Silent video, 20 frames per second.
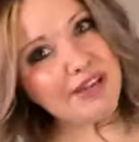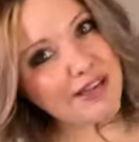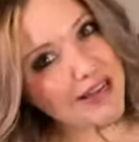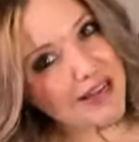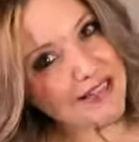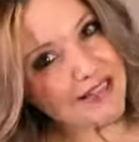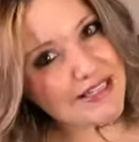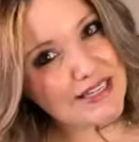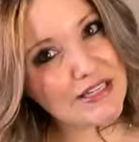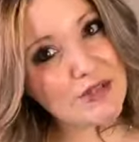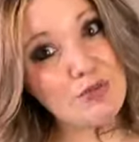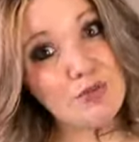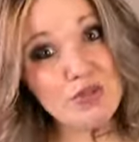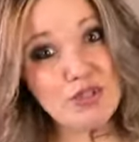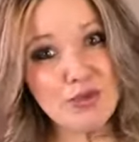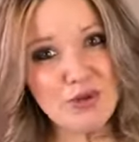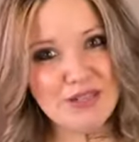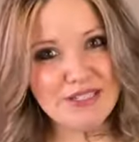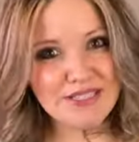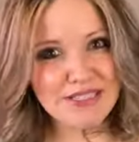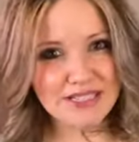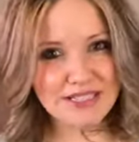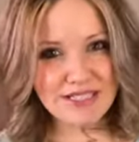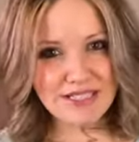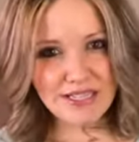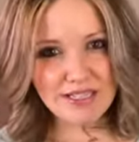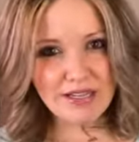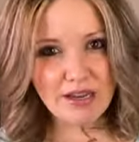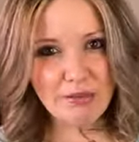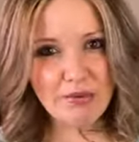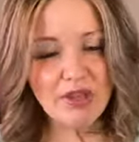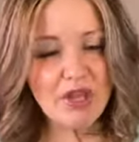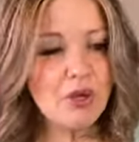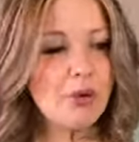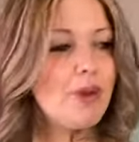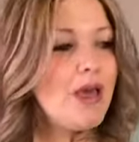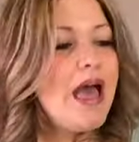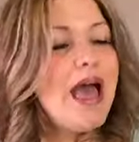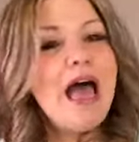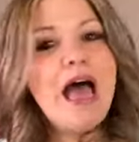and 18, we'll do our
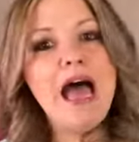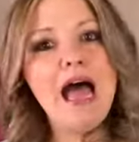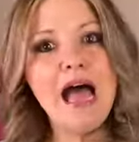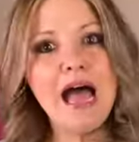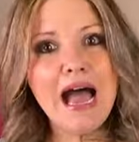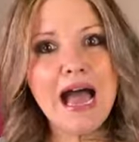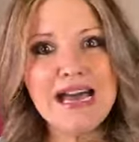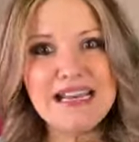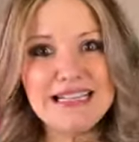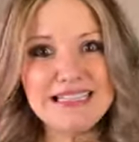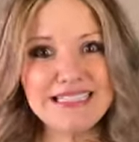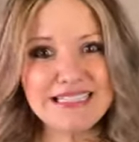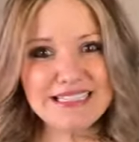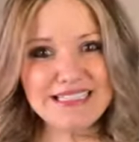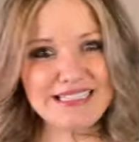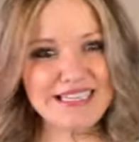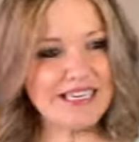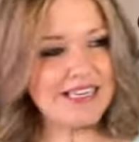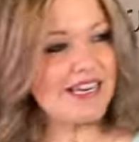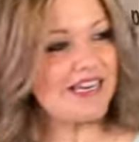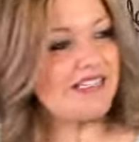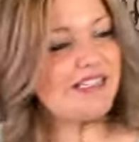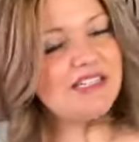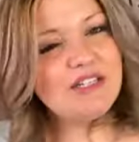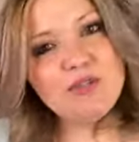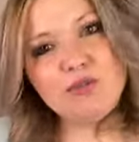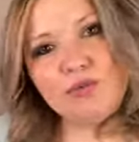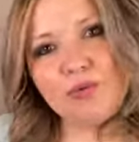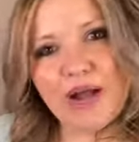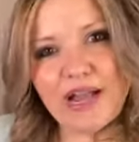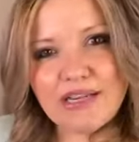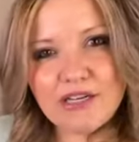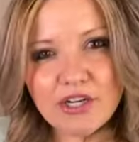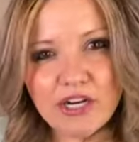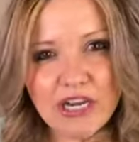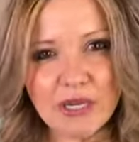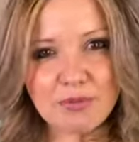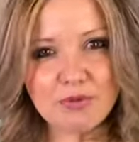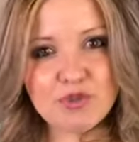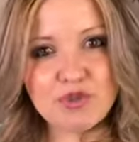16W. On a 16, 18
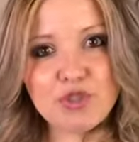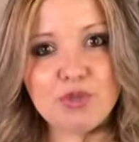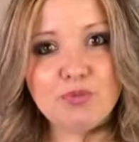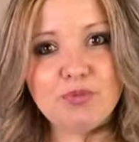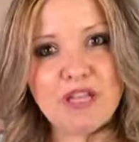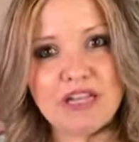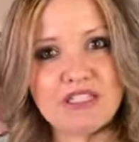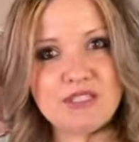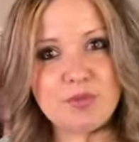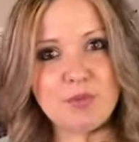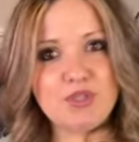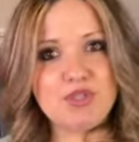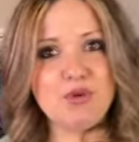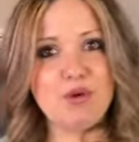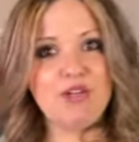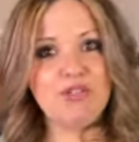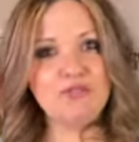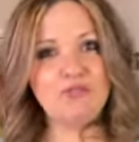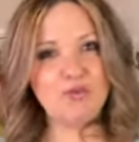wider hip True Plus, we'll do our